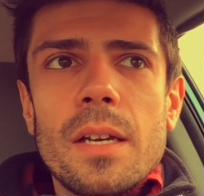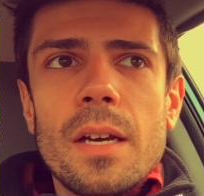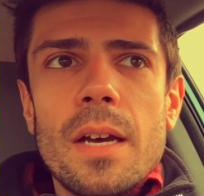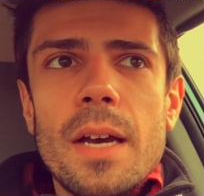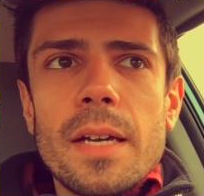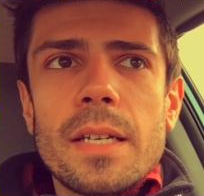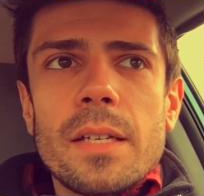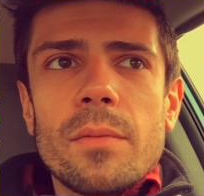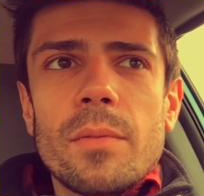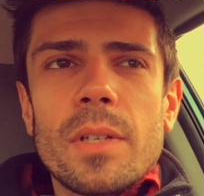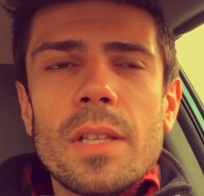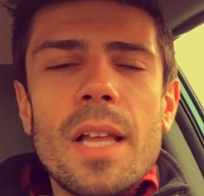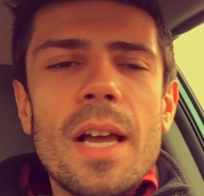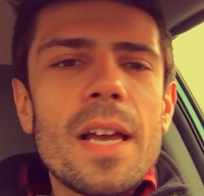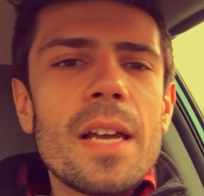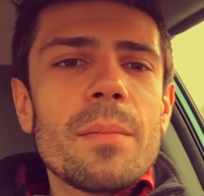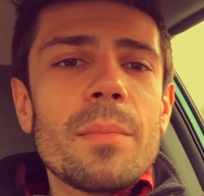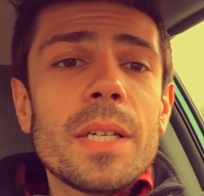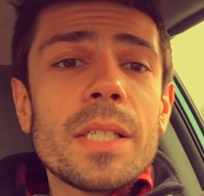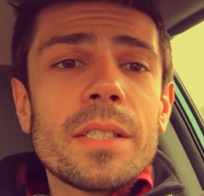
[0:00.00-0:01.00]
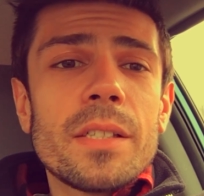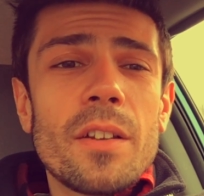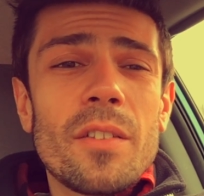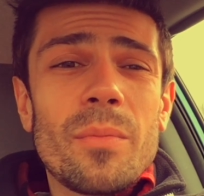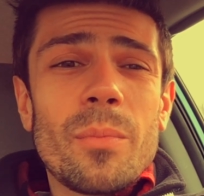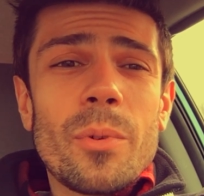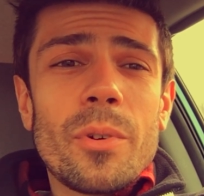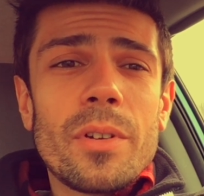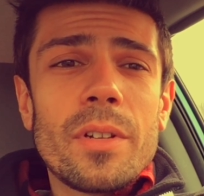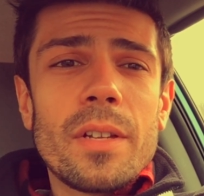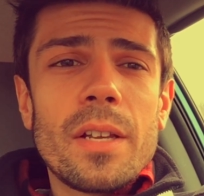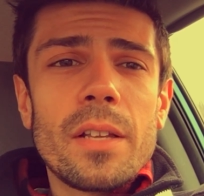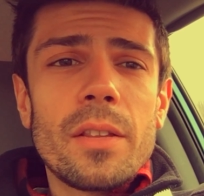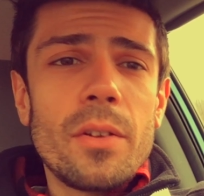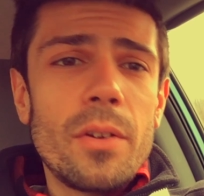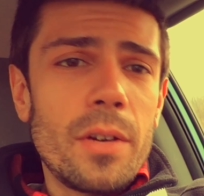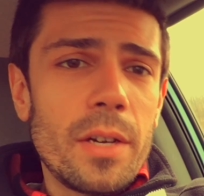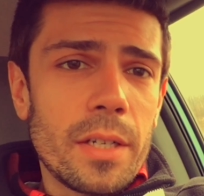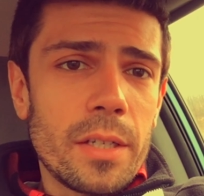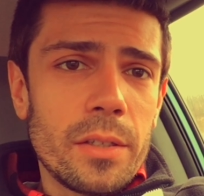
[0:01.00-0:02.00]
I can rely on myself more than I
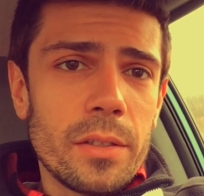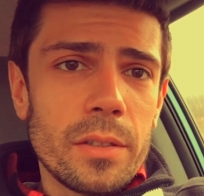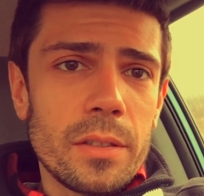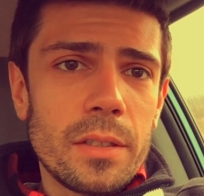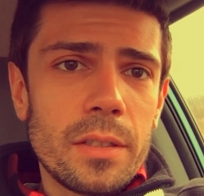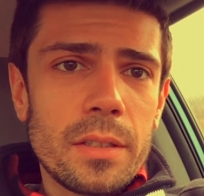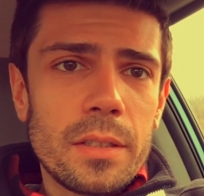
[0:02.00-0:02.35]
thought I could.